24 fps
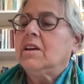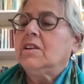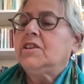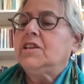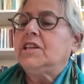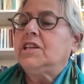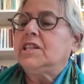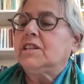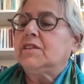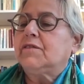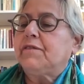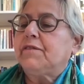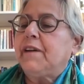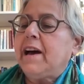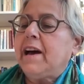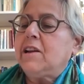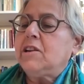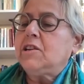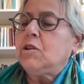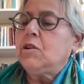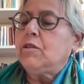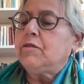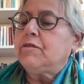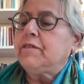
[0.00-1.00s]
She's the
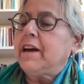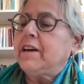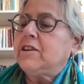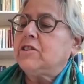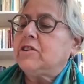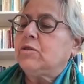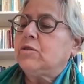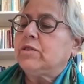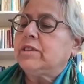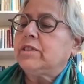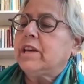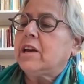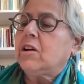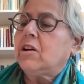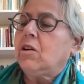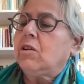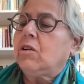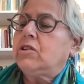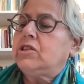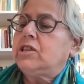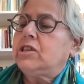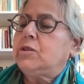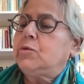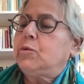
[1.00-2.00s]
founder of National
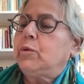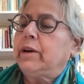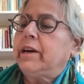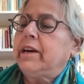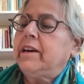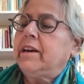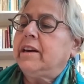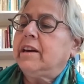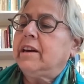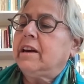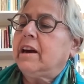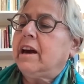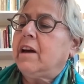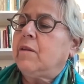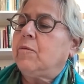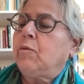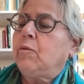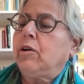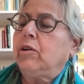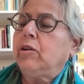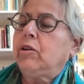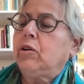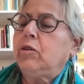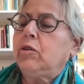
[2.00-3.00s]
Psychology Week and
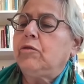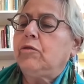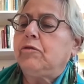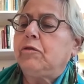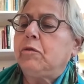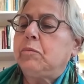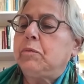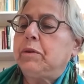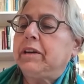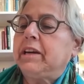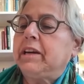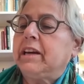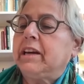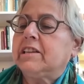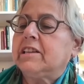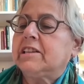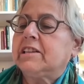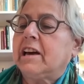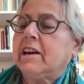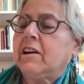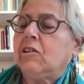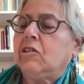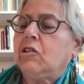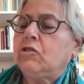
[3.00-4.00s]
well known for bringing
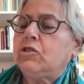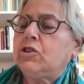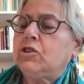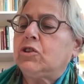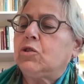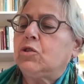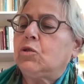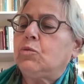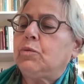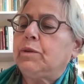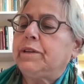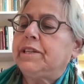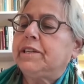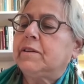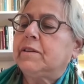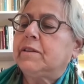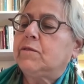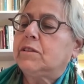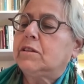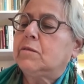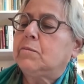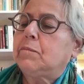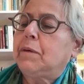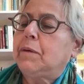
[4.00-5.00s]
psychological
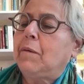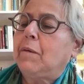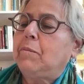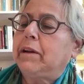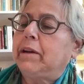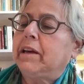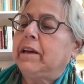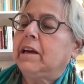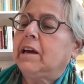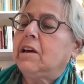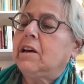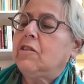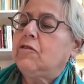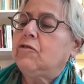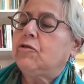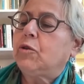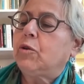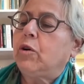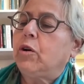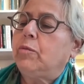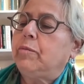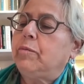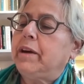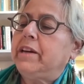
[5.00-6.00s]
wisdom to the public
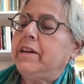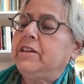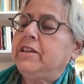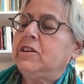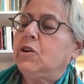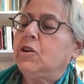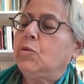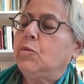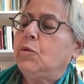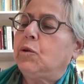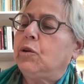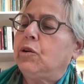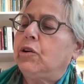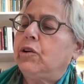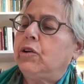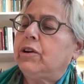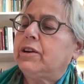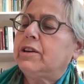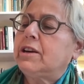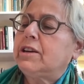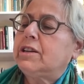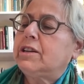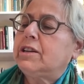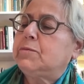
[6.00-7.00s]
through her media work,
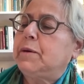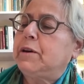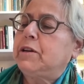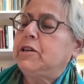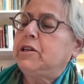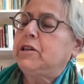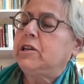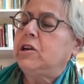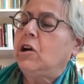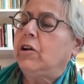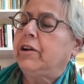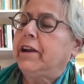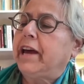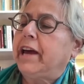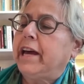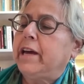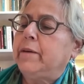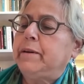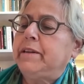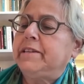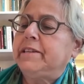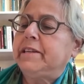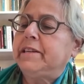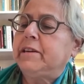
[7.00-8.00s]
especially on
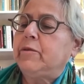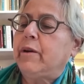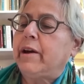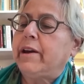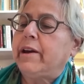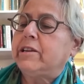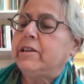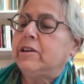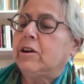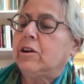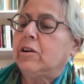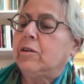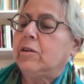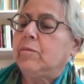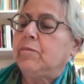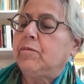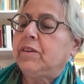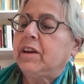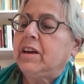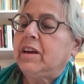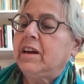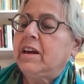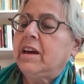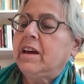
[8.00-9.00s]
ABC Radio.
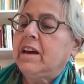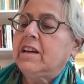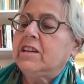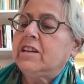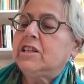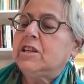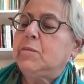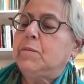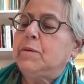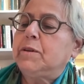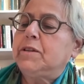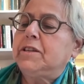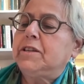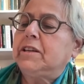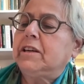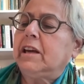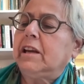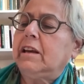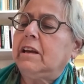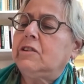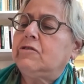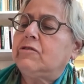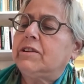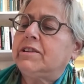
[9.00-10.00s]
She
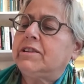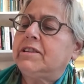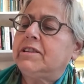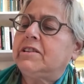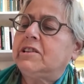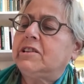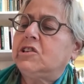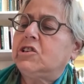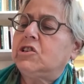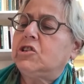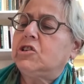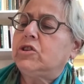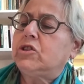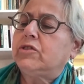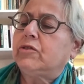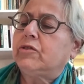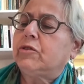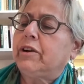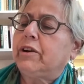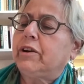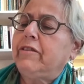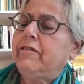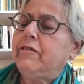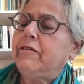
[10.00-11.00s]
particularly addresses issues
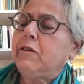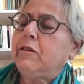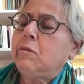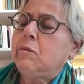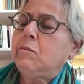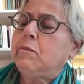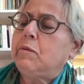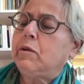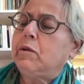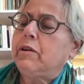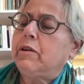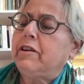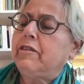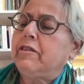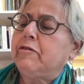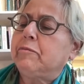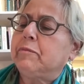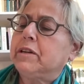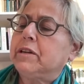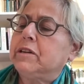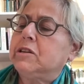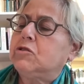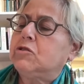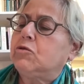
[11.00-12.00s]
of grief,
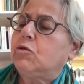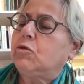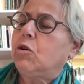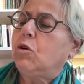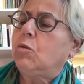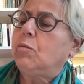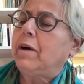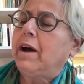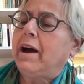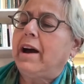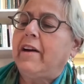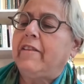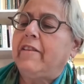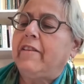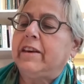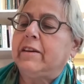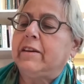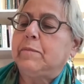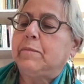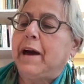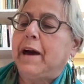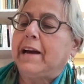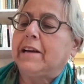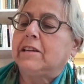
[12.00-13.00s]
bereavement, trauma, and the
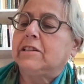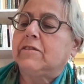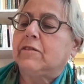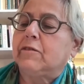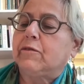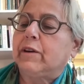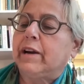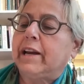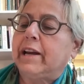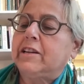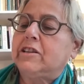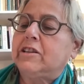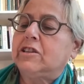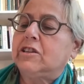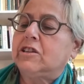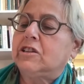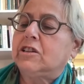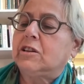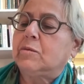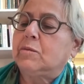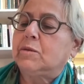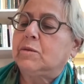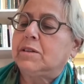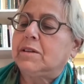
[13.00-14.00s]
impacts of
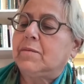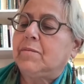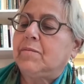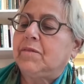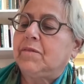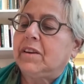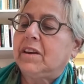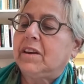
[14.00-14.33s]
relationships.